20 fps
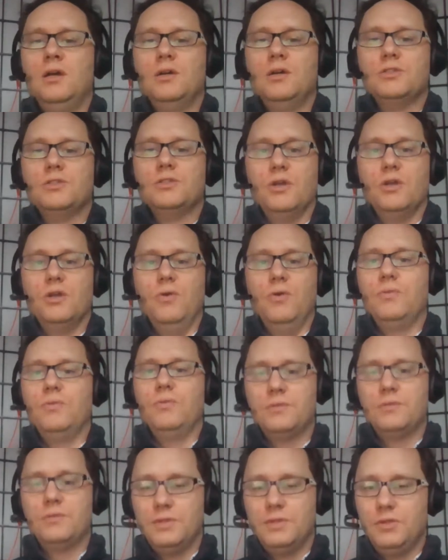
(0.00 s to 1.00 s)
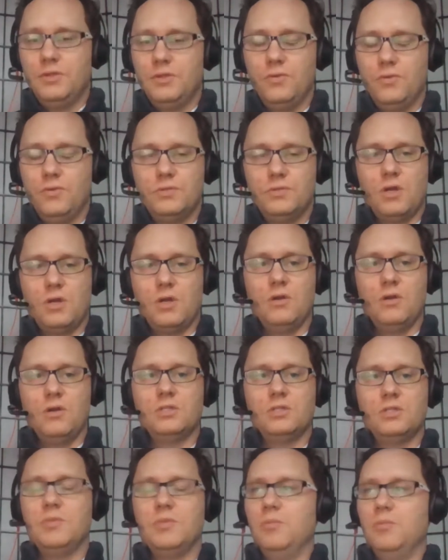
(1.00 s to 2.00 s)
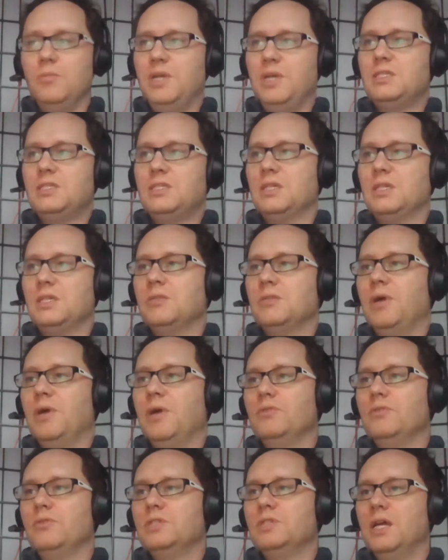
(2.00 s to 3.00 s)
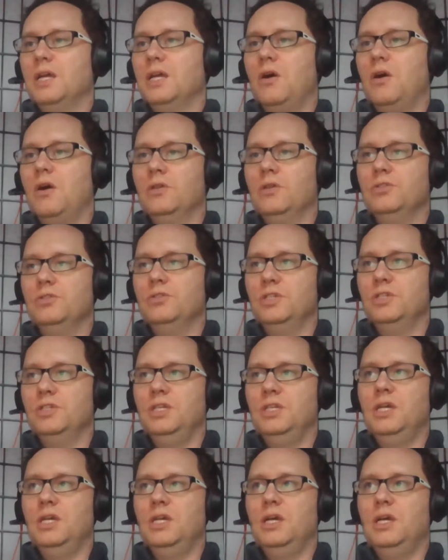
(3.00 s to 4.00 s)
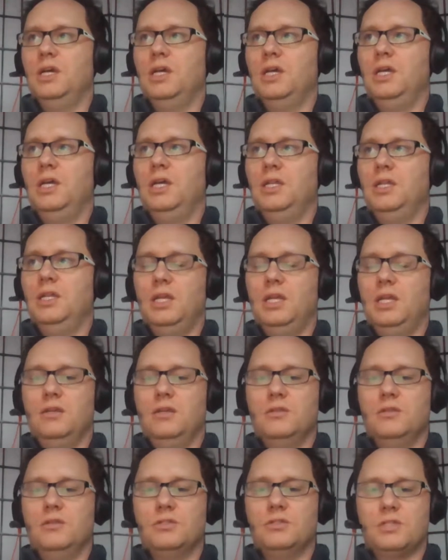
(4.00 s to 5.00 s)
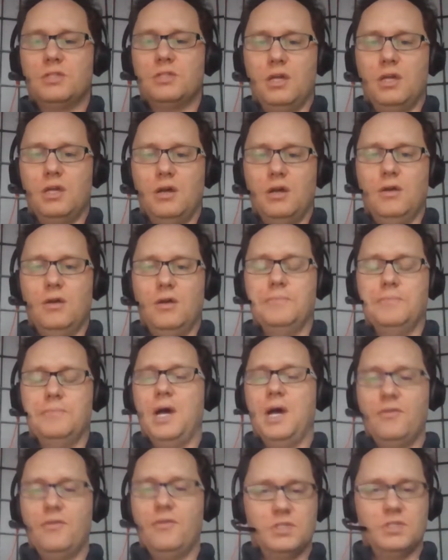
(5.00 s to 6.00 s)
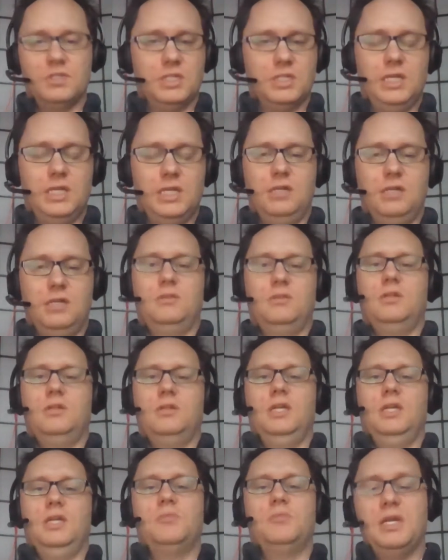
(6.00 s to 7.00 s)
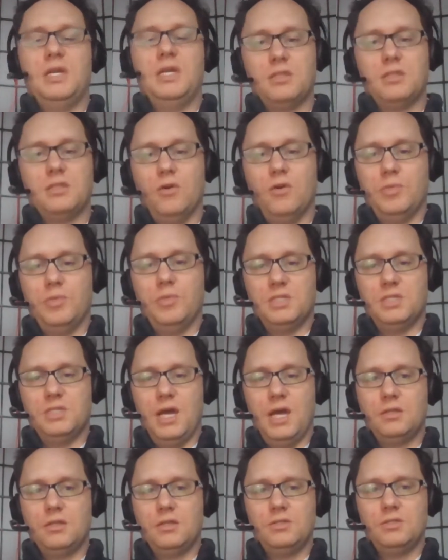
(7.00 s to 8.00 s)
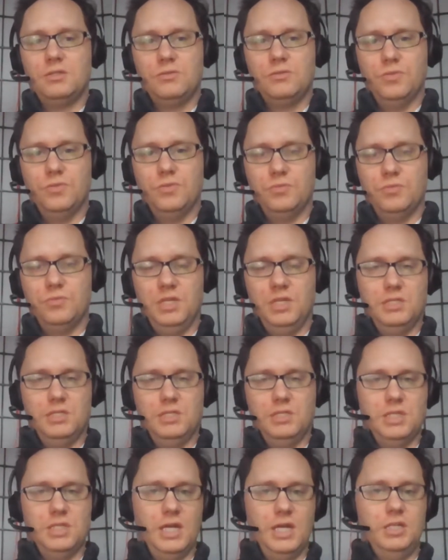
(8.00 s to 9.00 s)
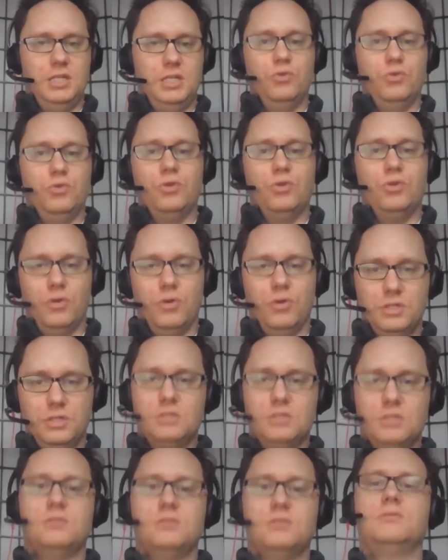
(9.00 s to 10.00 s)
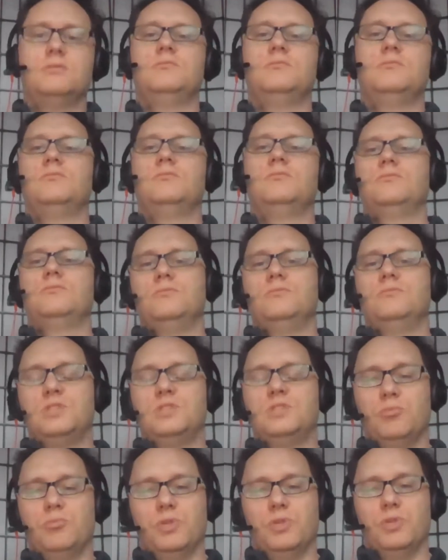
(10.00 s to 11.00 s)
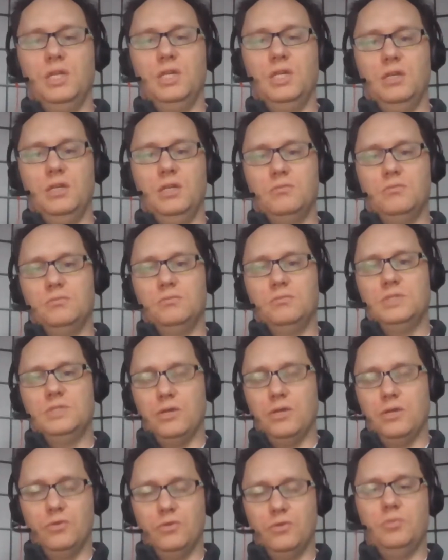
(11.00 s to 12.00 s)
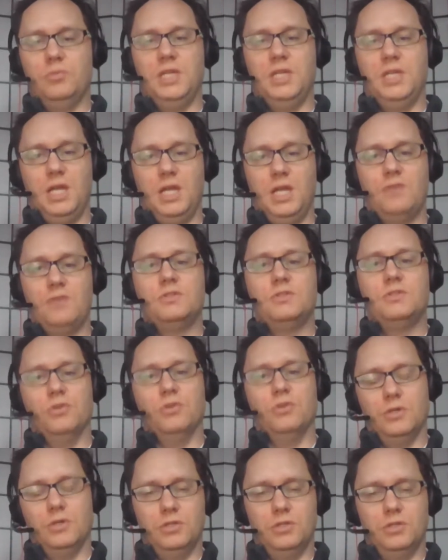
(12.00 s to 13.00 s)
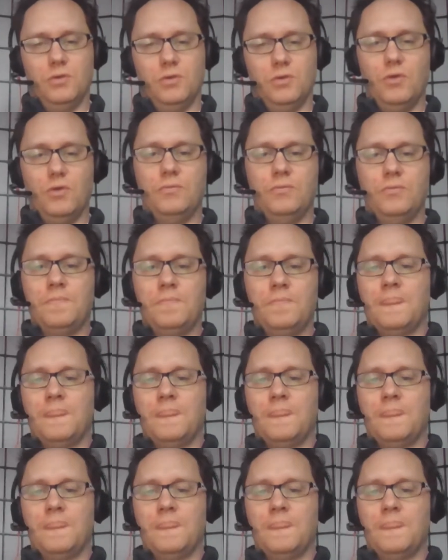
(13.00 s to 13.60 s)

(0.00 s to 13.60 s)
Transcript: So those are some of the basics about psychology. It is obviously it's based on OpenStax, which means that you could simply download the PDFs, learn on your own,